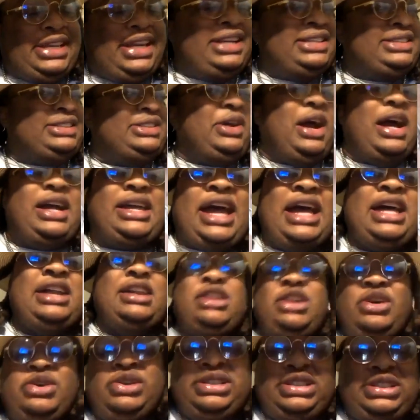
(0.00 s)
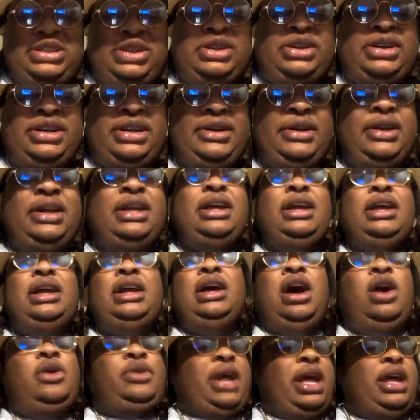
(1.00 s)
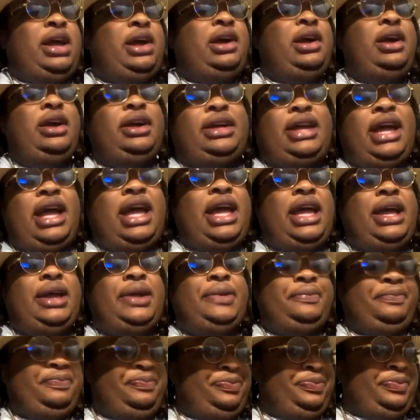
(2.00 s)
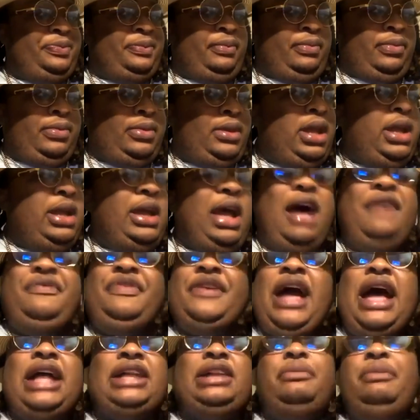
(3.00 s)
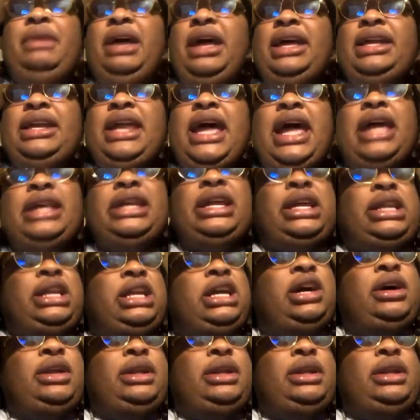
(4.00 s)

story. I kind of know the story. Okay, Hurricane. I forgot the man's name. The club, the